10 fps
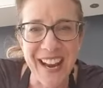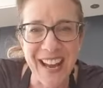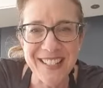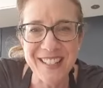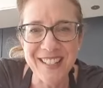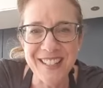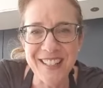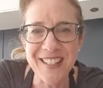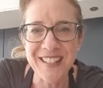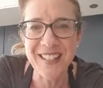And
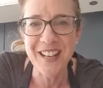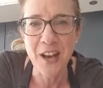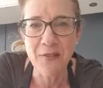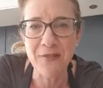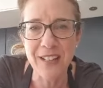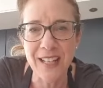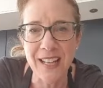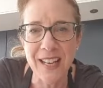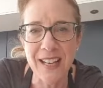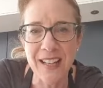Addison,
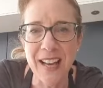lovely.